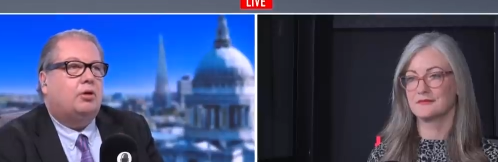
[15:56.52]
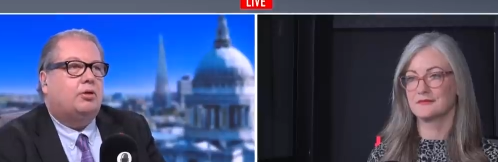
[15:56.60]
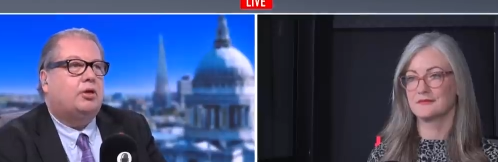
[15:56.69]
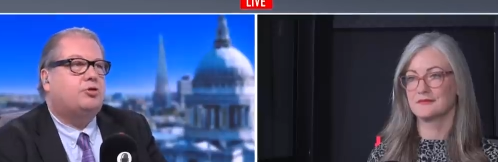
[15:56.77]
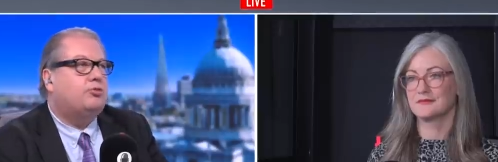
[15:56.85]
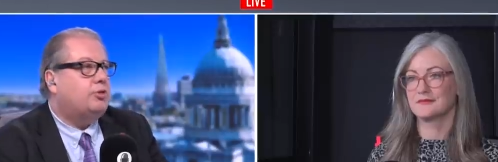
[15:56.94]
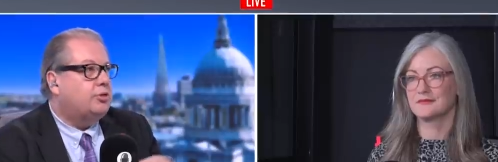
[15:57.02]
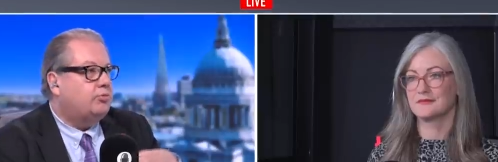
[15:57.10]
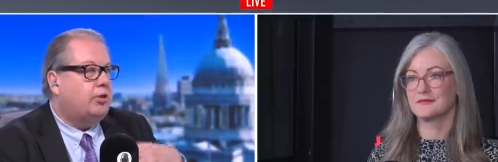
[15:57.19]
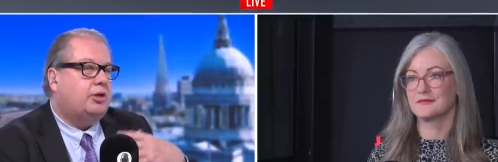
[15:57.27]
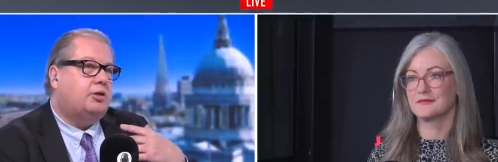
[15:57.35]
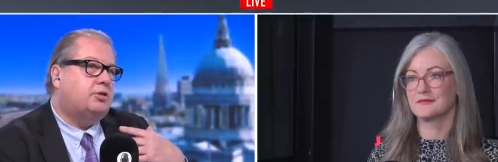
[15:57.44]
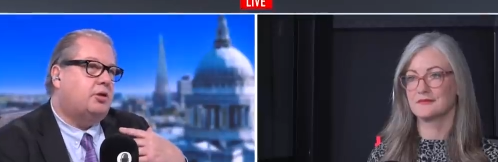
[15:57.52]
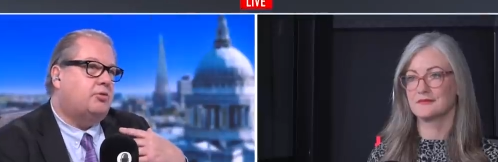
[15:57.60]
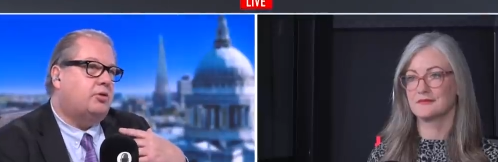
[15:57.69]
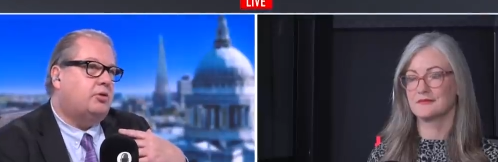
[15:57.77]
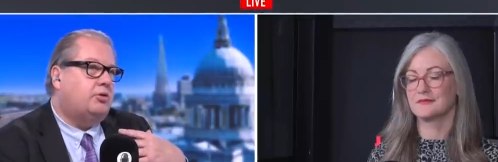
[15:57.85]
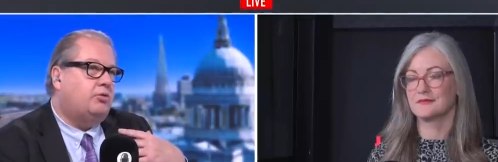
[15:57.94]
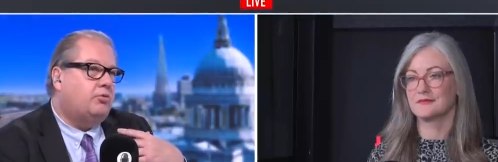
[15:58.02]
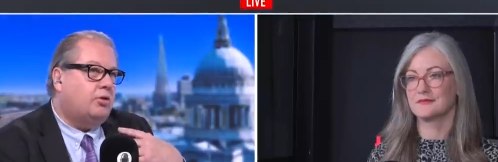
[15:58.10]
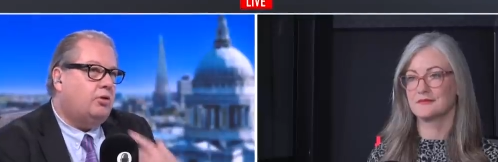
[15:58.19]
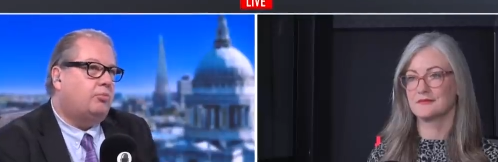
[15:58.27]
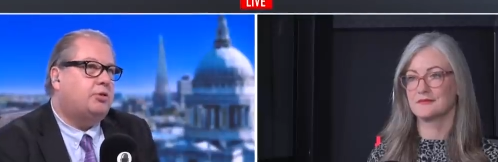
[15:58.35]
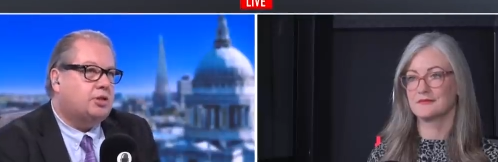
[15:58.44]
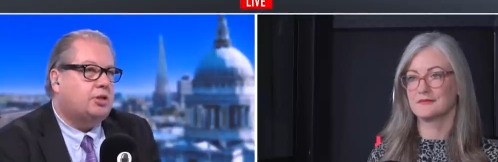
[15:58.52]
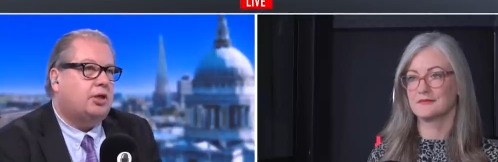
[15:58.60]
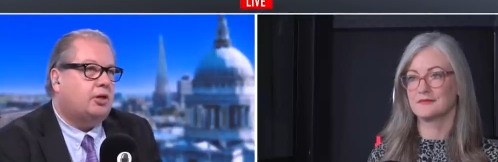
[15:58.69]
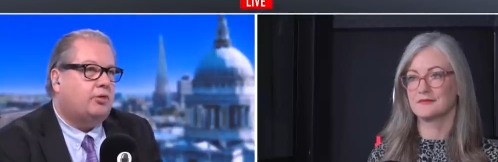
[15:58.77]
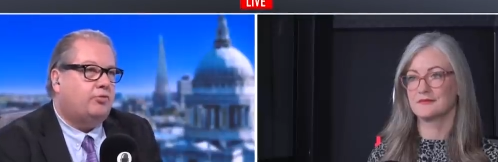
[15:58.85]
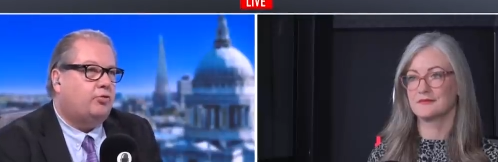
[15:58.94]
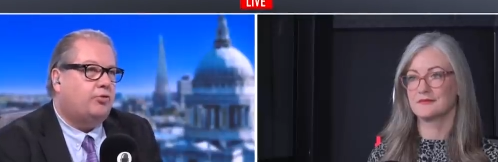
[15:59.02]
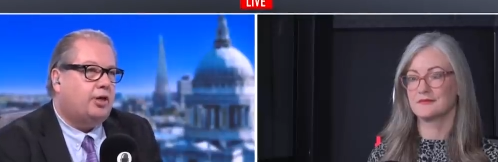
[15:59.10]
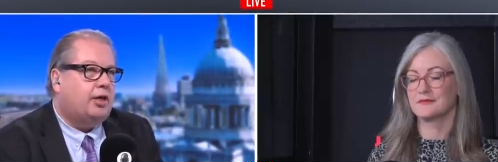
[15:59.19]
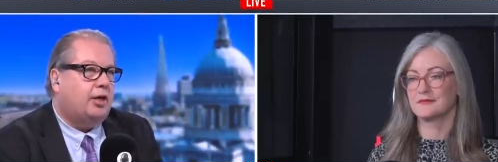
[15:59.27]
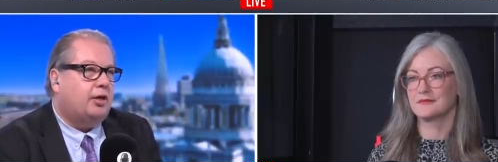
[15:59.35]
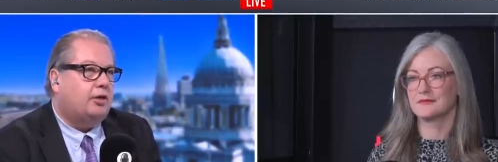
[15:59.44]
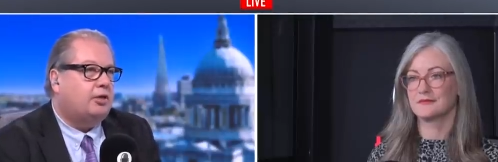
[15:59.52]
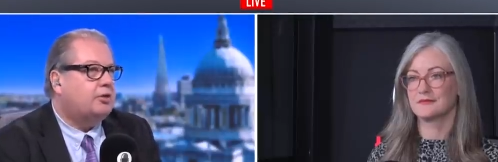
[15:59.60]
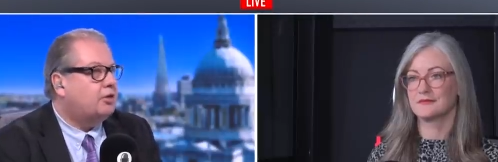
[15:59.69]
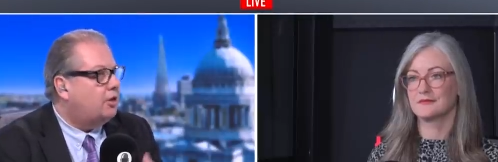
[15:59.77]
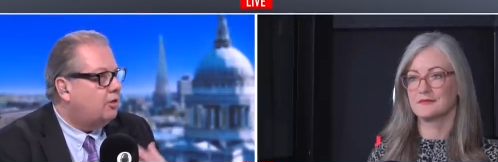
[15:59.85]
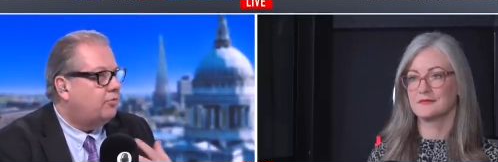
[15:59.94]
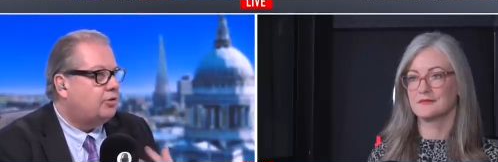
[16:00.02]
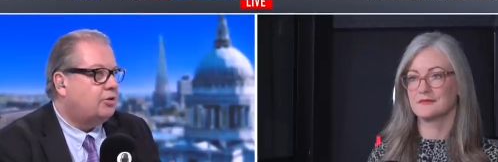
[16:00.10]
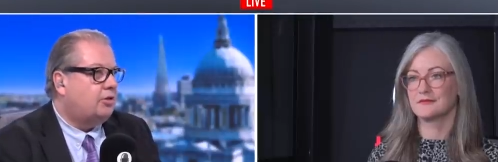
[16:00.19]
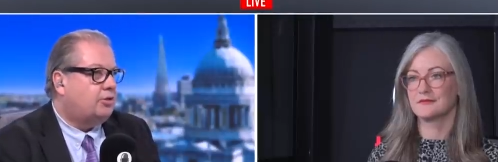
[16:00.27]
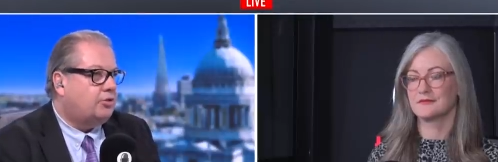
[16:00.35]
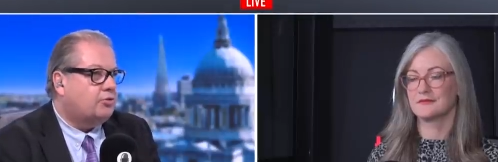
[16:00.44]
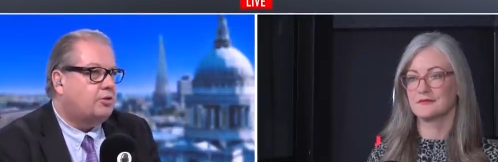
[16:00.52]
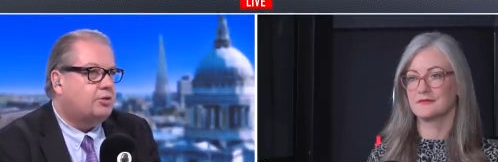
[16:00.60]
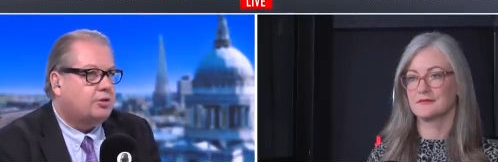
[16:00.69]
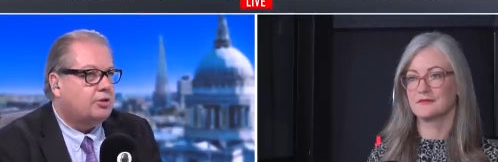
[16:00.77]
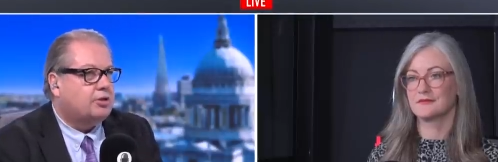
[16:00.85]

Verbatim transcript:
Speaker 1: they're trying to make it so that you can't be sick if you're there and it's kind of it's like doctors that are